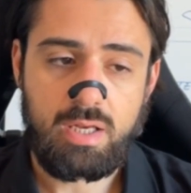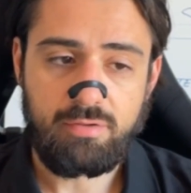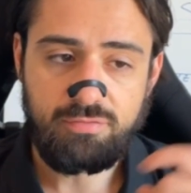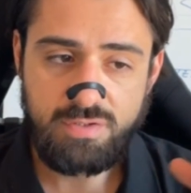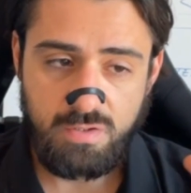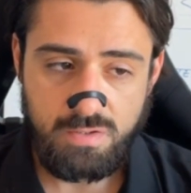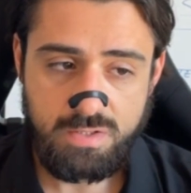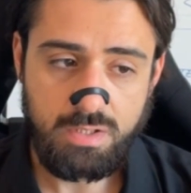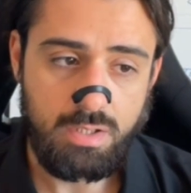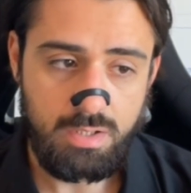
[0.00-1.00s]
And if you start
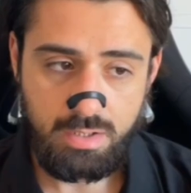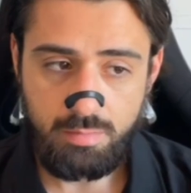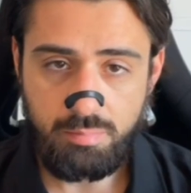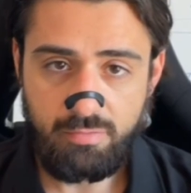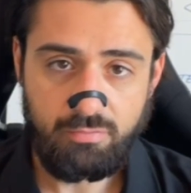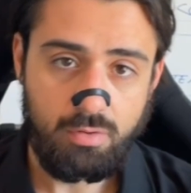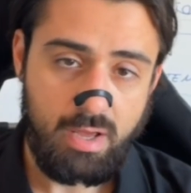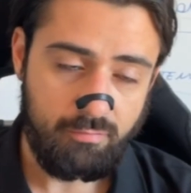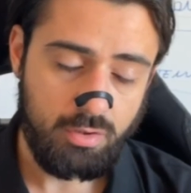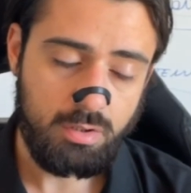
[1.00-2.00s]
thinking it could be
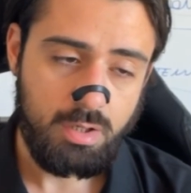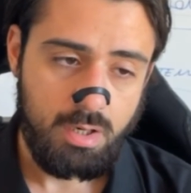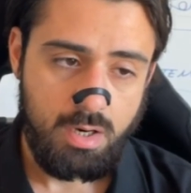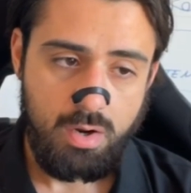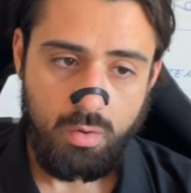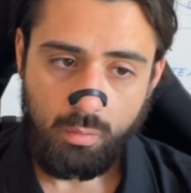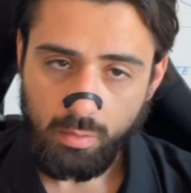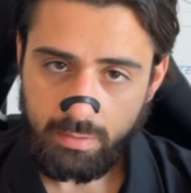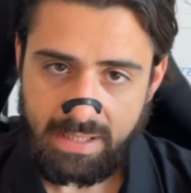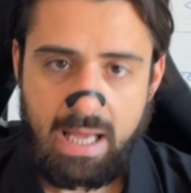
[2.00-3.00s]
forever,
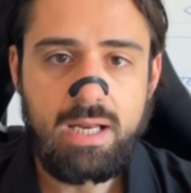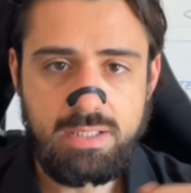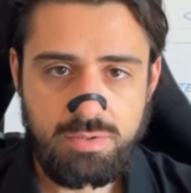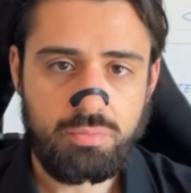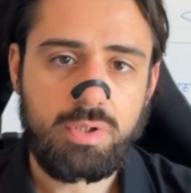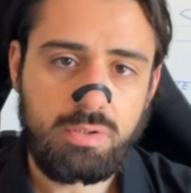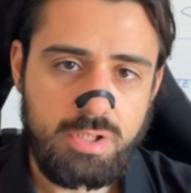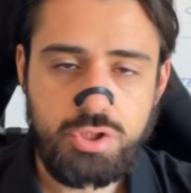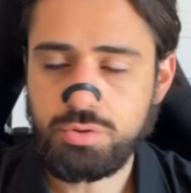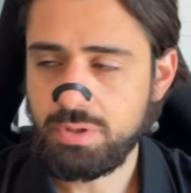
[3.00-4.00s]
well, that is a real
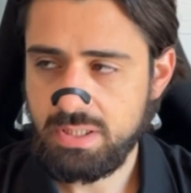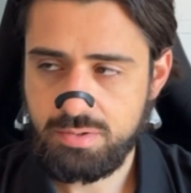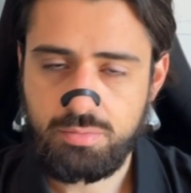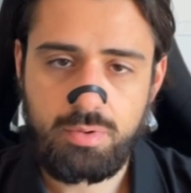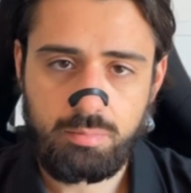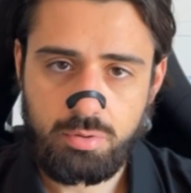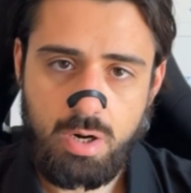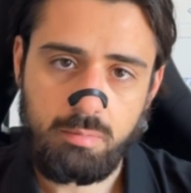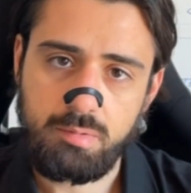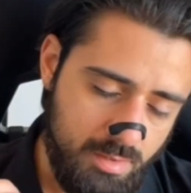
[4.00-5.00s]
issue. That's a real
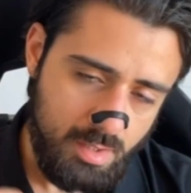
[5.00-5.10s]
problem.